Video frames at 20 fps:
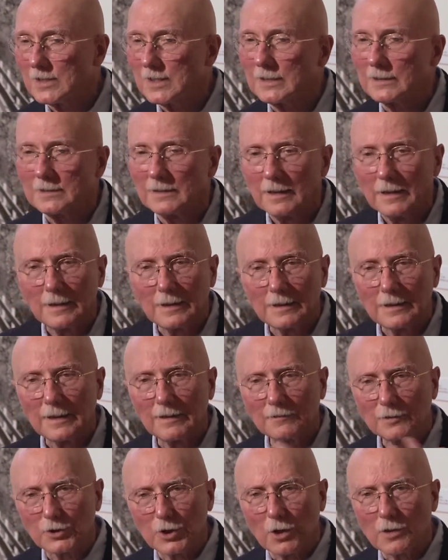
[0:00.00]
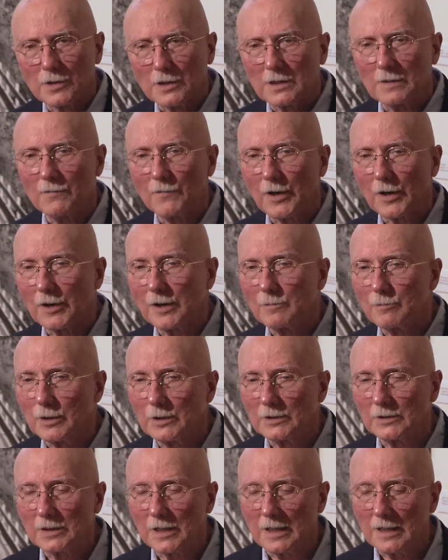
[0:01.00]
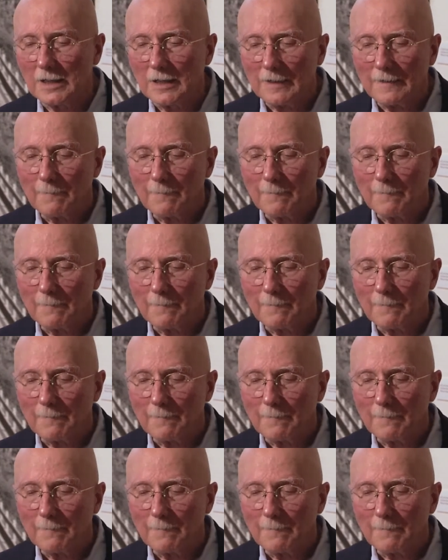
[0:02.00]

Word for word: it shows some variability,